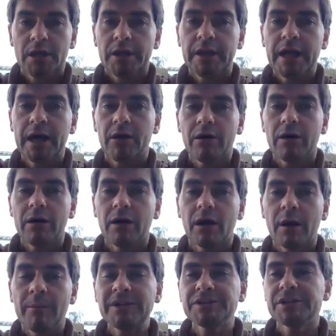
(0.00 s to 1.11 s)
Now,
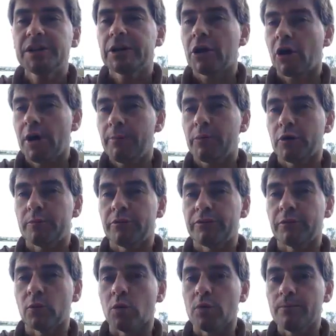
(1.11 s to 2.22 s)
I mentioned an iPod
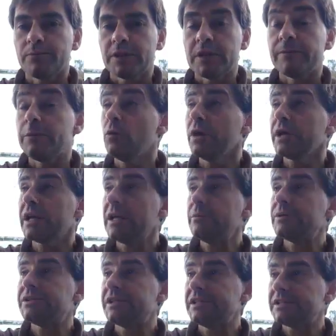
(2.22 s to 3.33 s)
before. If you want to
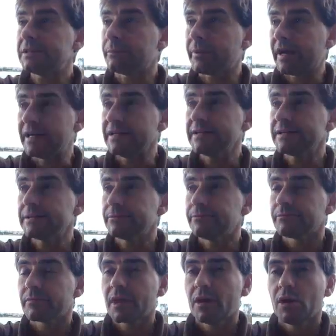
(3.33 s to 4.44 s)
keep a decent pace,
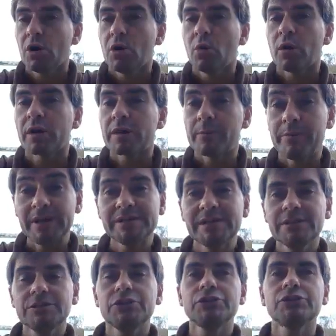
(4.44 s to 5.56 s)
one of the best
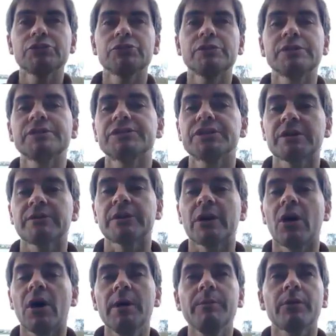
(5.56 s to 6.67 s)
things to do is shove an
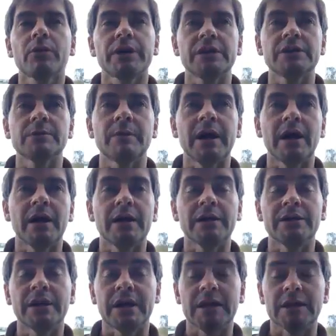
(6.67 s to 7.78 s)
iPod
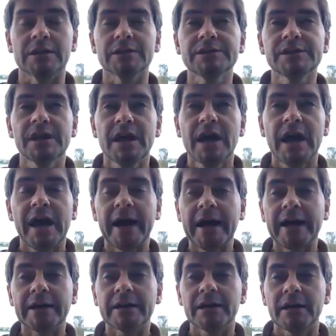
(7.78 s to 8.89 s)
in your ears
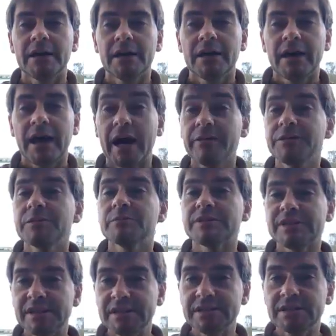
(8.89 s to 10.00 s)
and have some
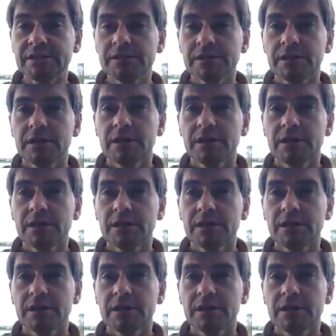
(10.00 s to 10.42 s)
decent